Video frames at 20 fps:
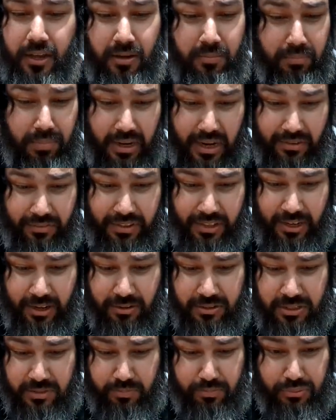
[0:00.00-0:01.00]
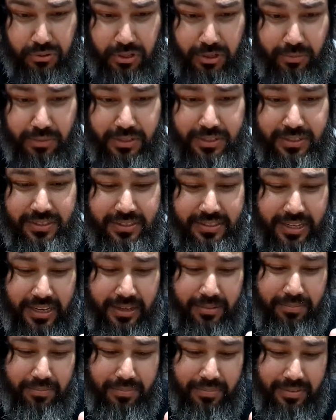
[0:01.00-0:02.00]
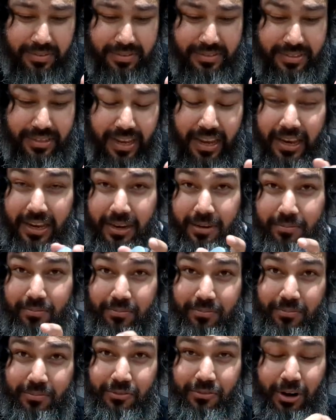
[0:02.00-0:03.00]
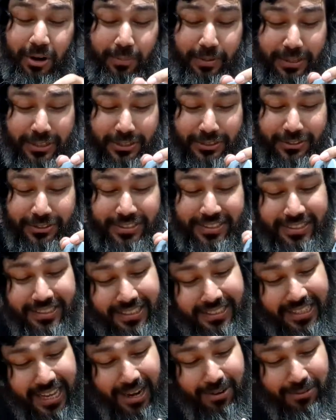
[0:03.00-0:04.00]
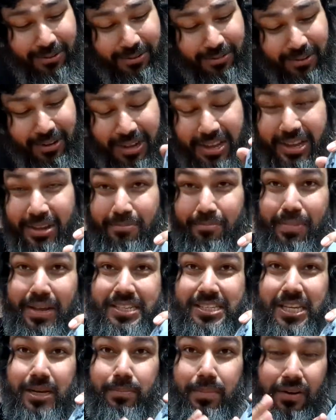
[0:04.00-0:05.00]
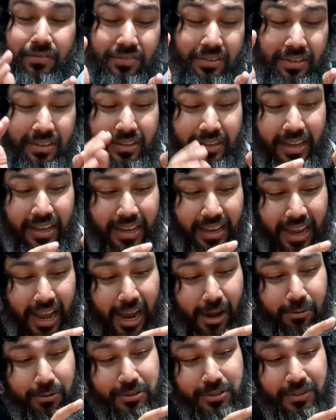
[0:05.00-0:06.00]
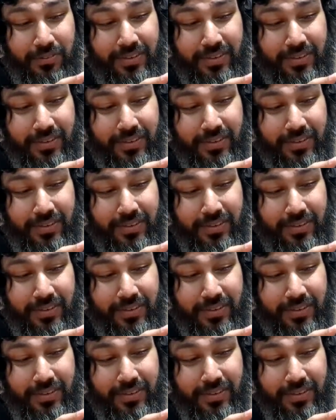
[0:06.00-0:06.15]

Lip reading: But everything else is pretty much the same rubbish joystick that will mess up after hours of